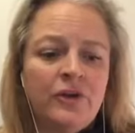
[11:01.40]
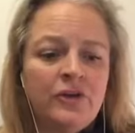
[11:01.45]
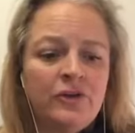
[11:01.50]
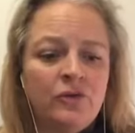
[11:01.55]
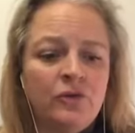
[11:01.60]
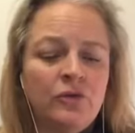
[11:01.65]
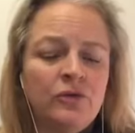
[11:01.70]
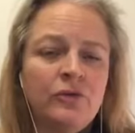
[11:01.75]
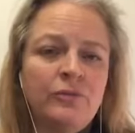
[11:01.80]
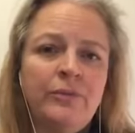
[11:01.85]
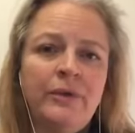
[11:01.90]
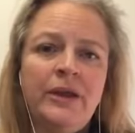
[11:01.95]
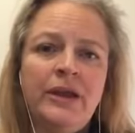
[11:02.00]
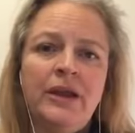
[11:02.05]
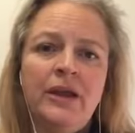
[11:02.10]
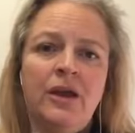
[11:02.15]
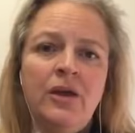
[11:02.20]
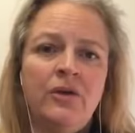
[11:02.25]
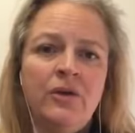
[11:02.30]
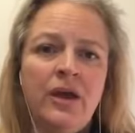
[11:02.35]
all to be
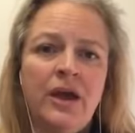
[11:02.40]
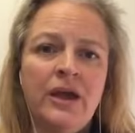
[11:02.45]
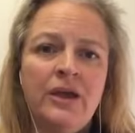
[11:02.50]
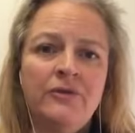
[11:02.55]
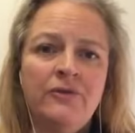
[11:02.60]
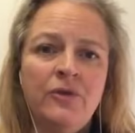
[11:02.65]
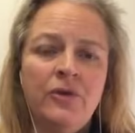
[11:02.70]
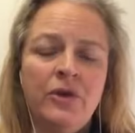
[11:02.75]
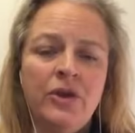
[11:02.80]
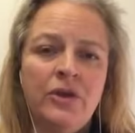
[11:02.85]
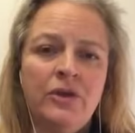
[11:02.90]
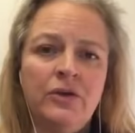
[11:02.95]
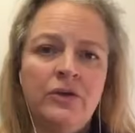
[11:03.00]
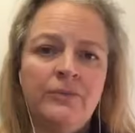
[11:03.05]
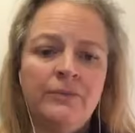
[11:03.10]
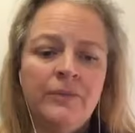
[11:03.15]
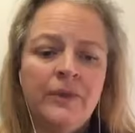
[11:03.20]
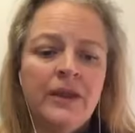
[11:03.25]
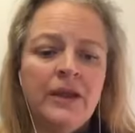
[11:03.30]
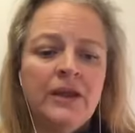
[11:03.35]
okay for you.
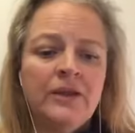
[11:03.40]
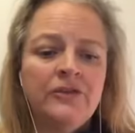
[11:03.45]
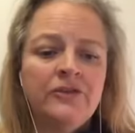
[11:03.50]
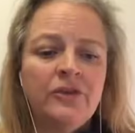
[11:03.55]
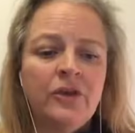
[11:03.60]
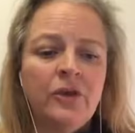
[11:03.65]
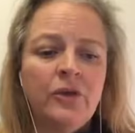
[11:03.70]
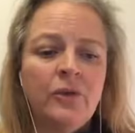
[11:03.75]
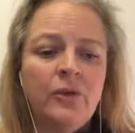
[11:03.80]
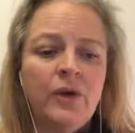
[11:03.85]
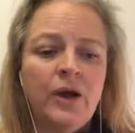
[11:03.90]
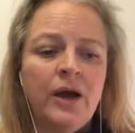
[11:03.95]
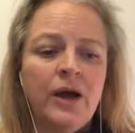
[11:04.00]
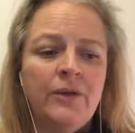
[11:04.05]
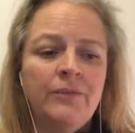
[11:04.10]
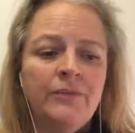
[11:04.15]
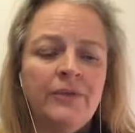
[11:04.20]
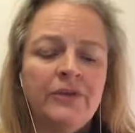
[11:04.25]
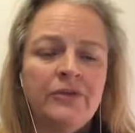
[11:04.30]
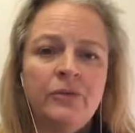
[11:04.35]
So
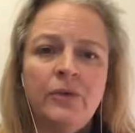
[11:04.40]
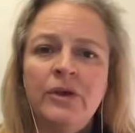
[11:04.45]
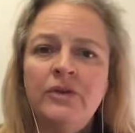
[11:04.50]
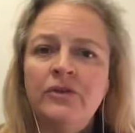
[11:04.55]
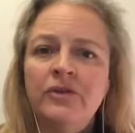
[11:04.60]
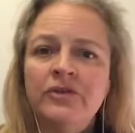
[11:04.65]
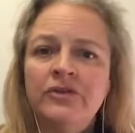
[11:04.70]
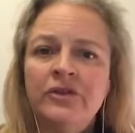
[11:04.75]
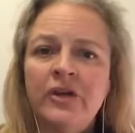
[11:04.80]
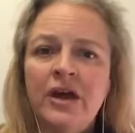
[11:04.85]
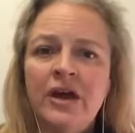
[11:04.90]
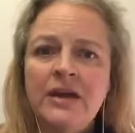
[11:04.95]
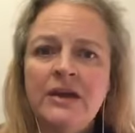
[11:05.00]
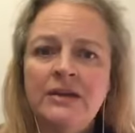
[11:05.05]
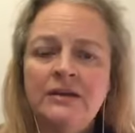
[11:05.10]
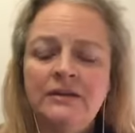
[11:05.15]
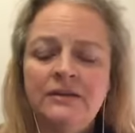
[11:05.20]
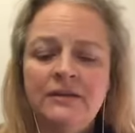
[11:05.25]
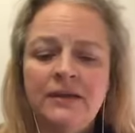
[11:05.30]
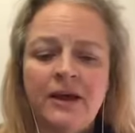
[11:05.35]
that's one of your
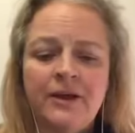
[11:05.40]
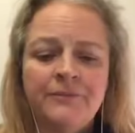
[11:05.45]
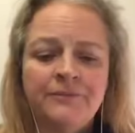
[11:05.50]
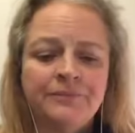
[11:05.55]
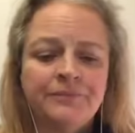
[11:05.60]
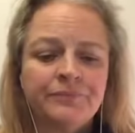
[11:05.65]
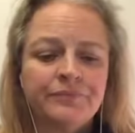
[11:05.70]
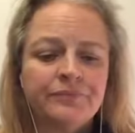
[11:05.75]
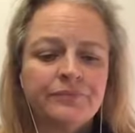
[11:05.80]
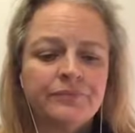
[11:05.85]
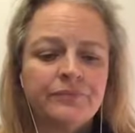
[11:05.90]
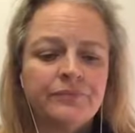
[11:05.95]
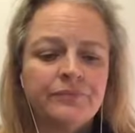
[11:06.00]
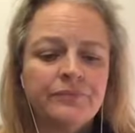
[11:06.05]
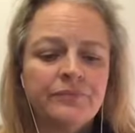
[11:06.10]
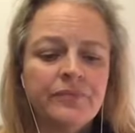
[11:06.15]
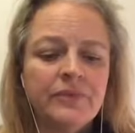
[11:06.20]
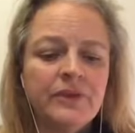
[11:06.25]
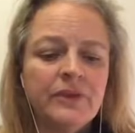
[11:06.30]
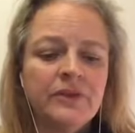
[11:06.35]
signs that
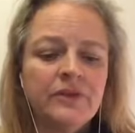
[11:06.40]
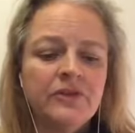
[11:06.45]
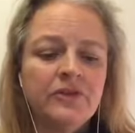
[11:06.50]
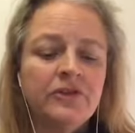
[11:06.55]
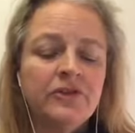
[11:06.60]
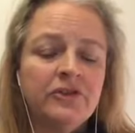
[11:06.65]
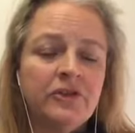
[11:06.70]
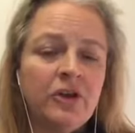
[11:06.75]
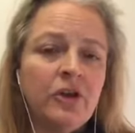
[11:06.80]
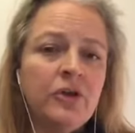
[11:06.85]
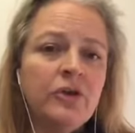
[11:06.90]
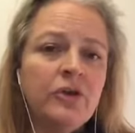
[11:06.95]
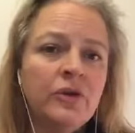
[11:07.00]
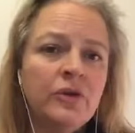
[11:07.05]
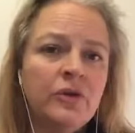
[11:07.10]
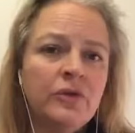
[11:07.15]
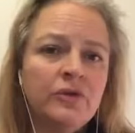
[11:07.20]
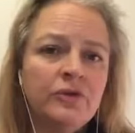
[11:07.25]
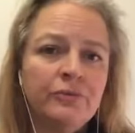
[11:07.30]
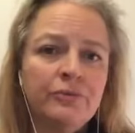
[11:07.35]
to show
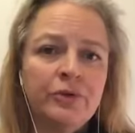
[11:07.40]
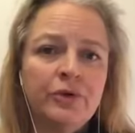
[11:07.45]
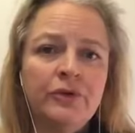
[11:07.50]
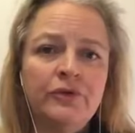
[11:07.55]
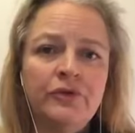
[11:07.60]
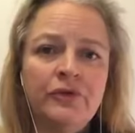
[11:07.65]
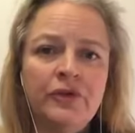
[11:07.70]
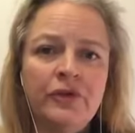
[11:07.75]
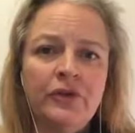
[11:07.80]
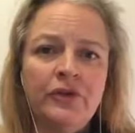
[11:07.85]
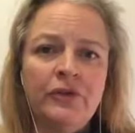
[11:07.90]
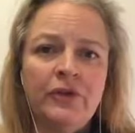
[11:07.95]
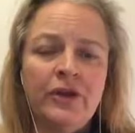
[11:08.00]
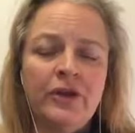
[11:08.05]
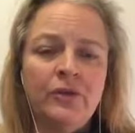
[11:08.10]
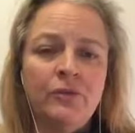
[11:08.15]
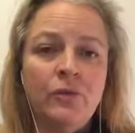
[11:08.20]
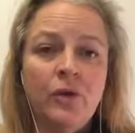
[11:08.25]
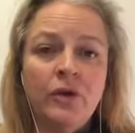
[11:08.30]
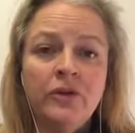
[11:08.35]
you, to prove to you that you're
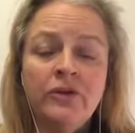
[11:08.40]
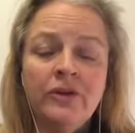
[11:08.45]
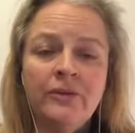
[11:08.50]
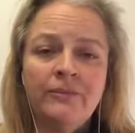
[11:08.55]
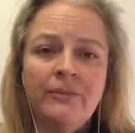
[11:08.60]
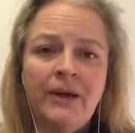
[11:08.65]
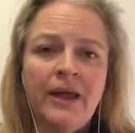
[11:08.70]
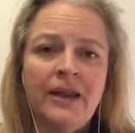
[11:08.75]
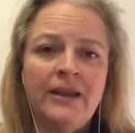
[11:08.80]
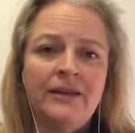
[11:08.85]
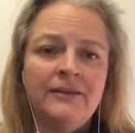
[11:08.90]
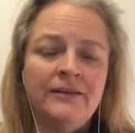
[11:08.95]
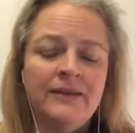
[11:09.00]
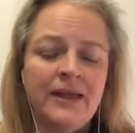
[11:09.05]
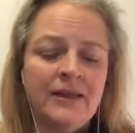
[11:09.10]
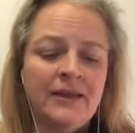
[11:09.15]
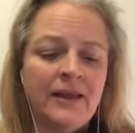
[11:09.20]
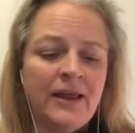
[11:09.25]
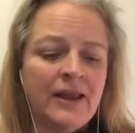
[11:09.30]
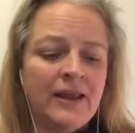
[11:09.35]
wanting balance,
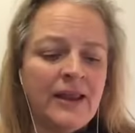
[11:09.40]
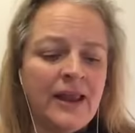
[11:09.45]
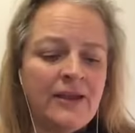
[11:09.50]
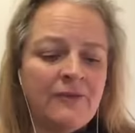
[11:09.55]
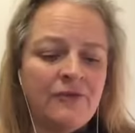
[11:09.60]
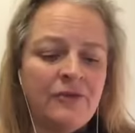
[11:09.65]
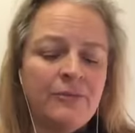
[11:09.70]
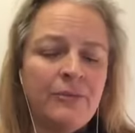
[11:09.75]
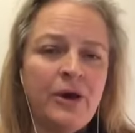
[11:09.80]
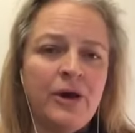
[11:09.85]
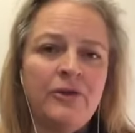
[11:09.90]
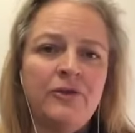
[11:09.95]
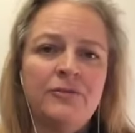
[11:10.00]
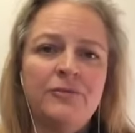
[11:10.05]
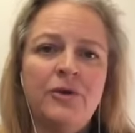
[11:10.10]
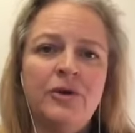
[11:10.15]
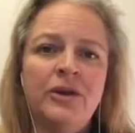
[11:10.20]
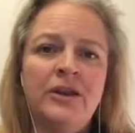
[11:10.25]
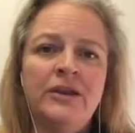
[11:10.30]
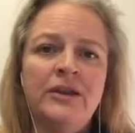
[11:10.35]
and every part of your
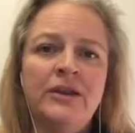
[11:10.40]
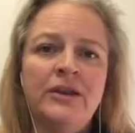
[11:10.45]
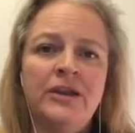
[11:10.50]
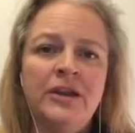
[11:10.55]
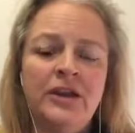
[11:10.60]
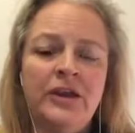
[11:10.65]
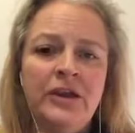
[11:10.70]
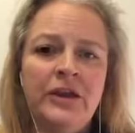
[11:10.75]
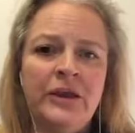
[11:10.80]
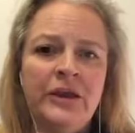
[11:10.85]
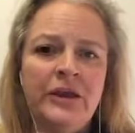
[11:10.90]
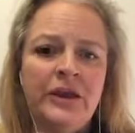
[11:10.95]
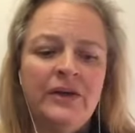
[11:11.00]
body is too.